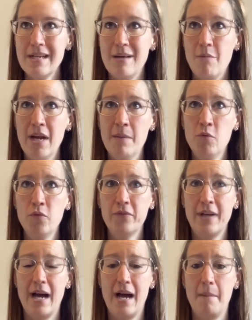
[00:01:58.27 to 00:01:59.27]
And when I
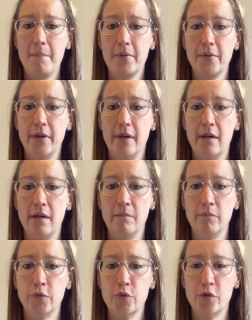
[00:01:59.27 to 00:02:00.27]
moved up
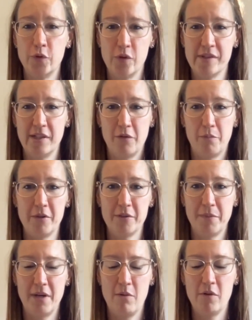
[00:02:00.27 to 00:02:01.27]
um, to the north side of
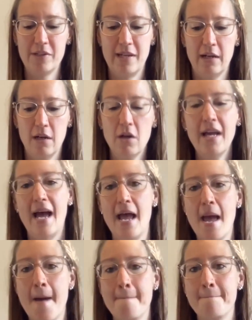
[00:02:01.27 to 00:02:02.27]
Brisbane, I was like,
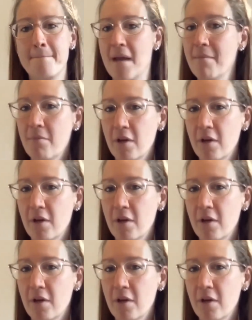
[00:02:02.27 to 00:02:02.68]
okay, maybe